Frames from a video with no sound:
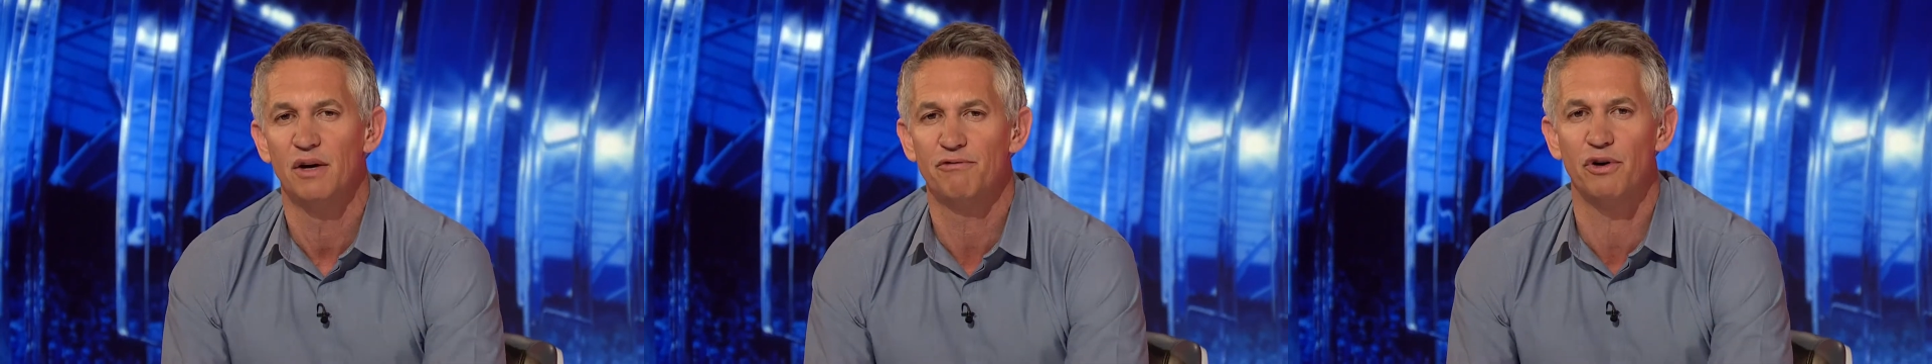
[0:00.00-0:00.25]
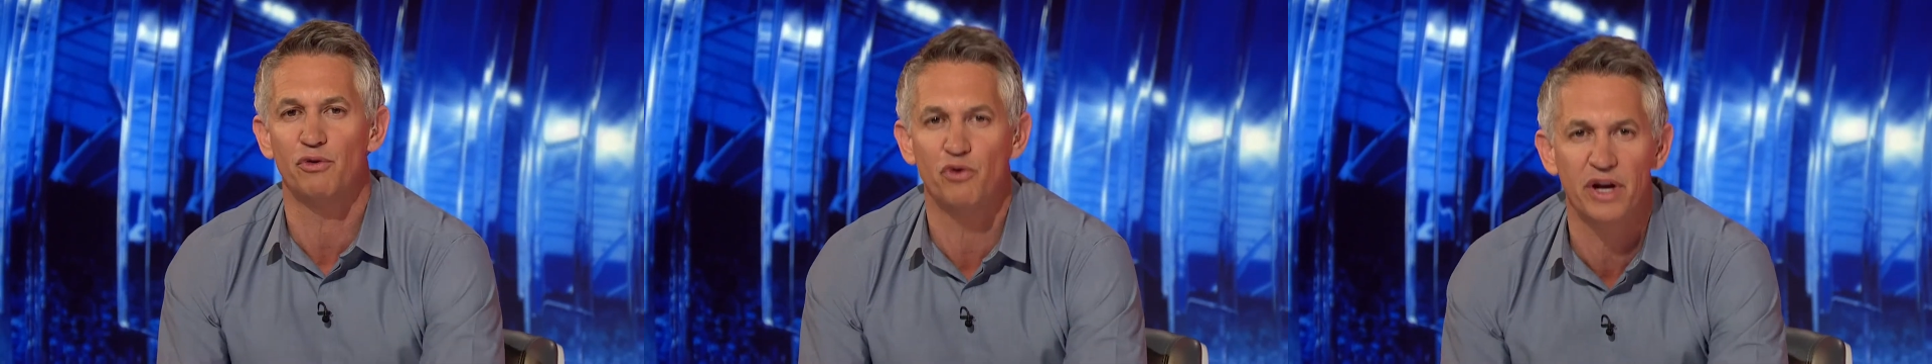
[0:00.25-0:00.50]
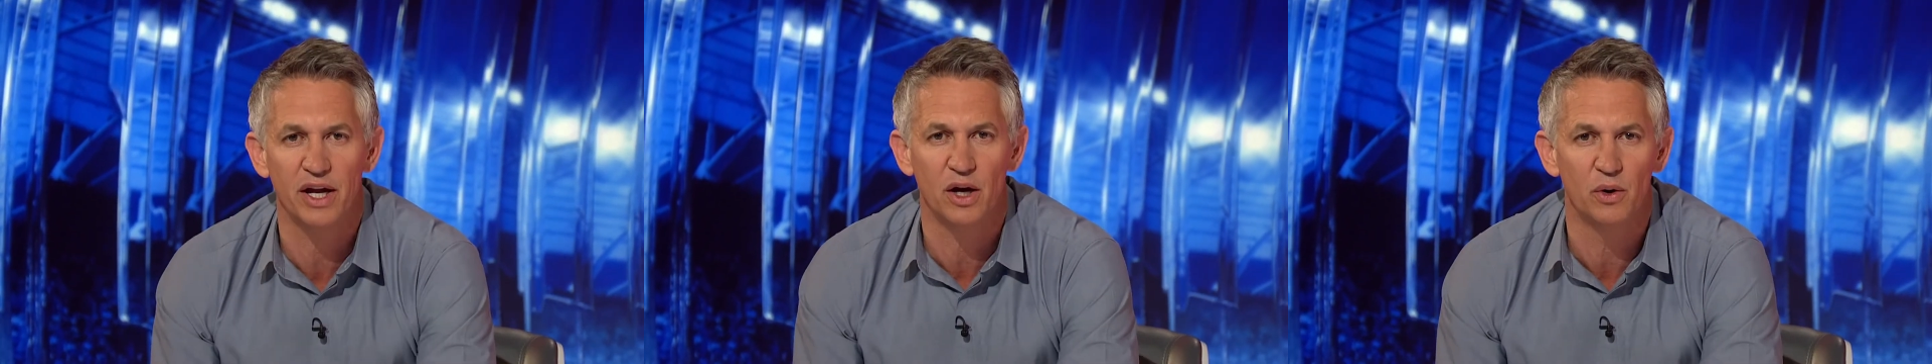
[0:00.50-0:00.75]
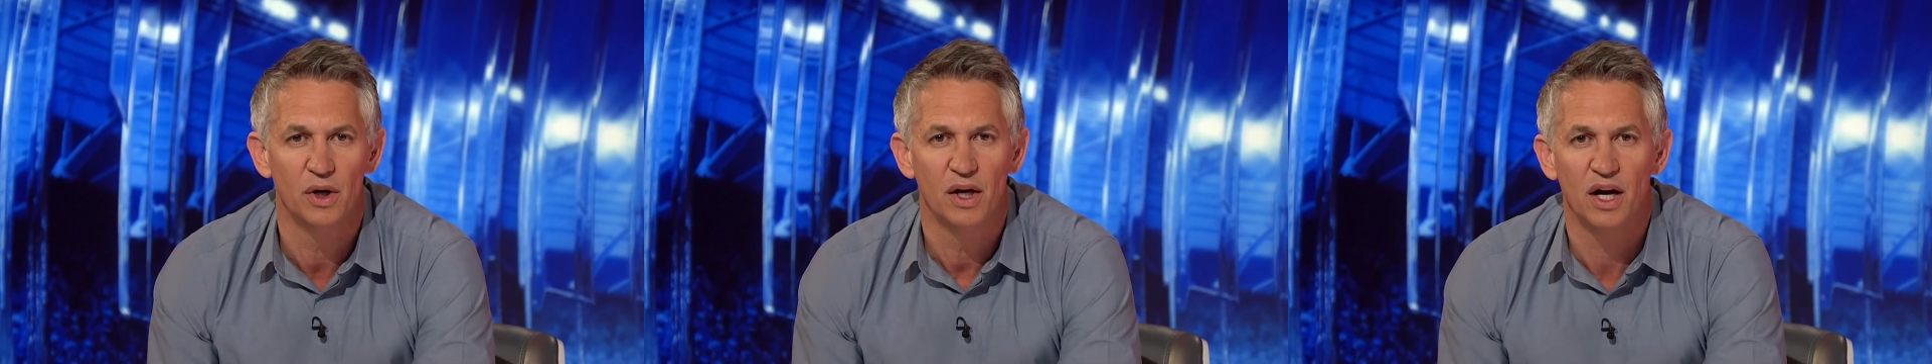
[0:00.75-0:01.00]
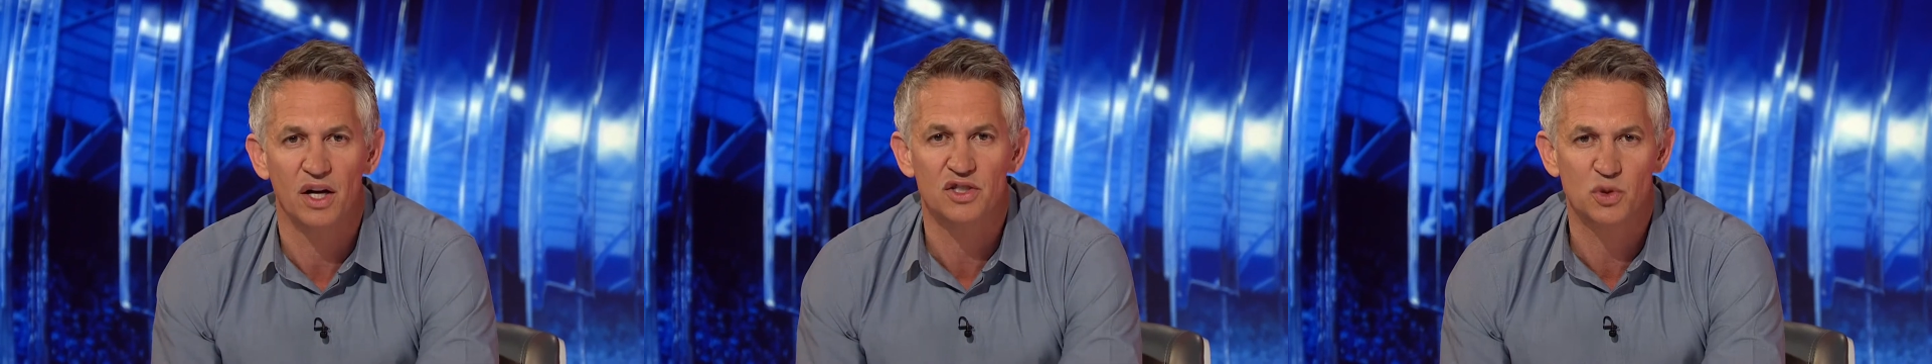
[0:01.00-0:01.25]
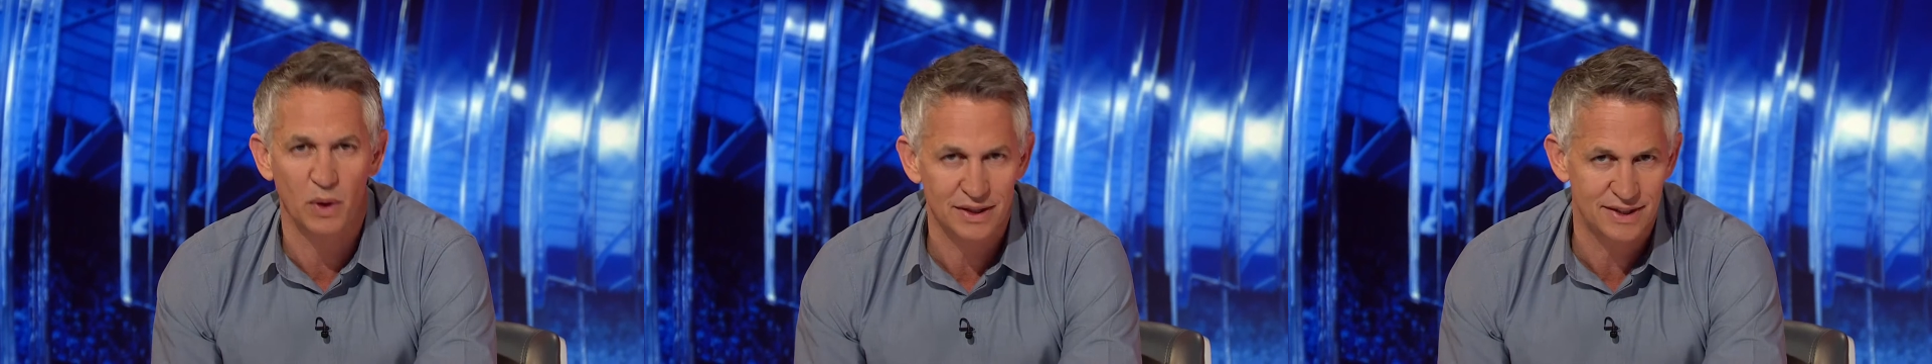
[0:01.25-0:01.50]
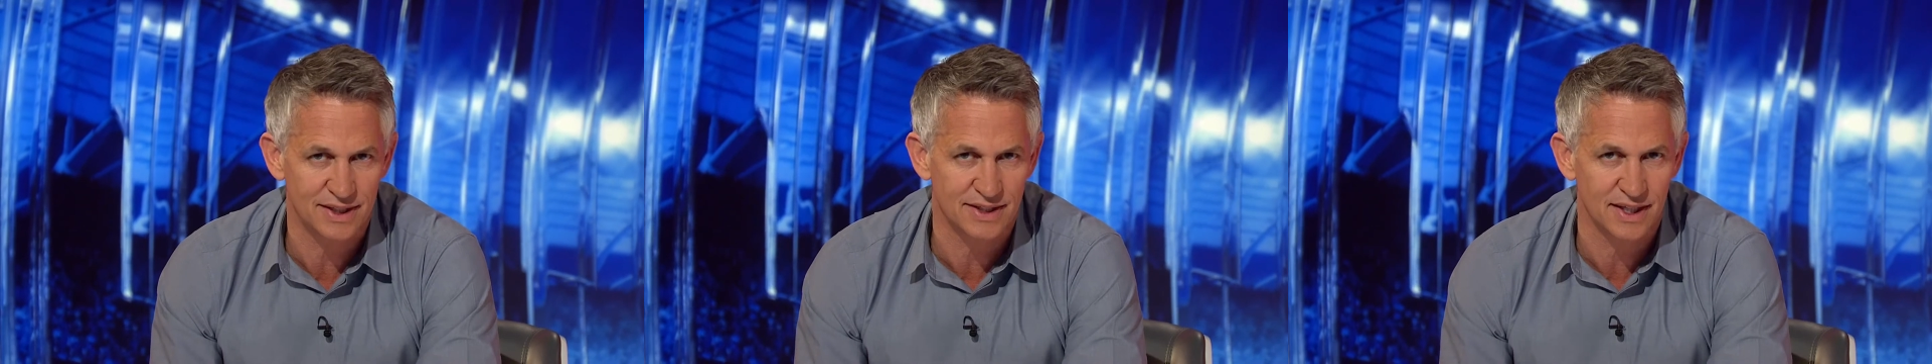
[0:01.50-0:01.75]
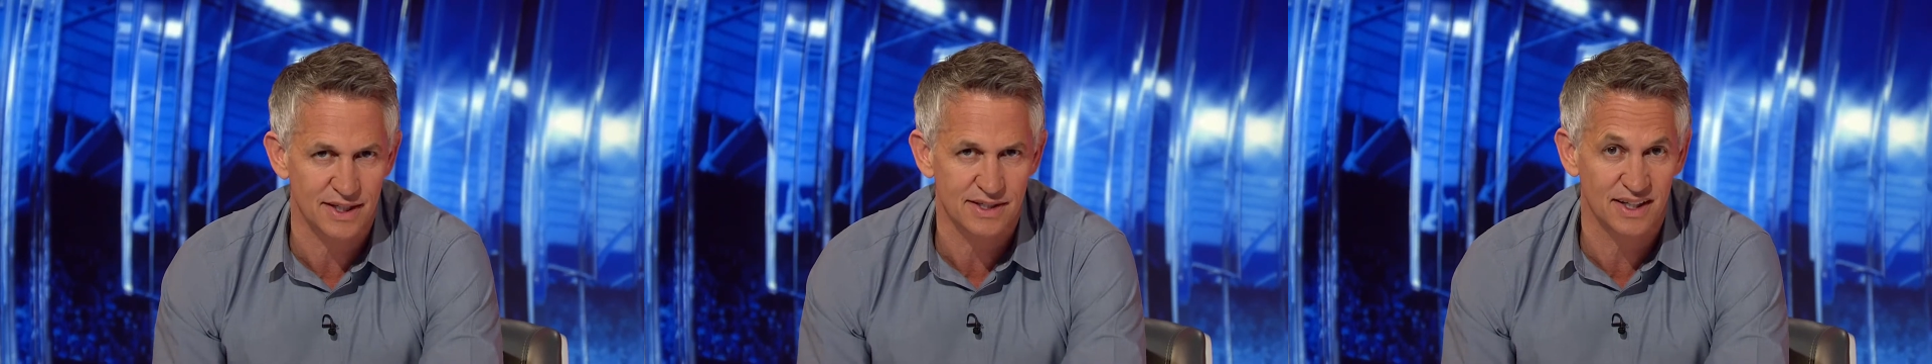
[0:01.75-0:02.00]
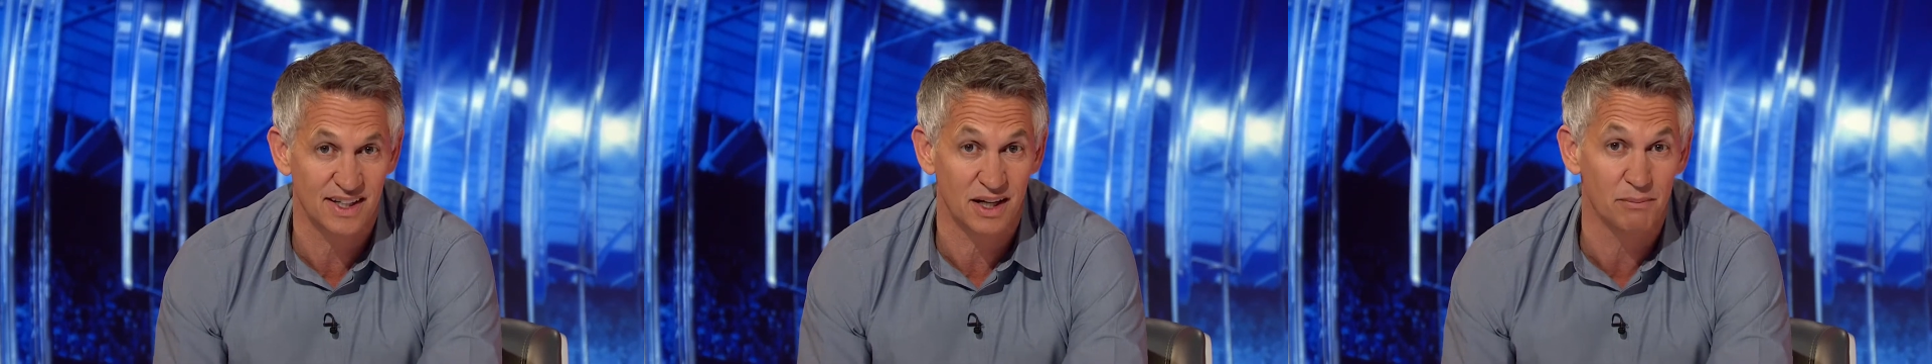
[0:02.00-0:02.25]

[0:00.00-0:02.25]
for Rio uh, 2016.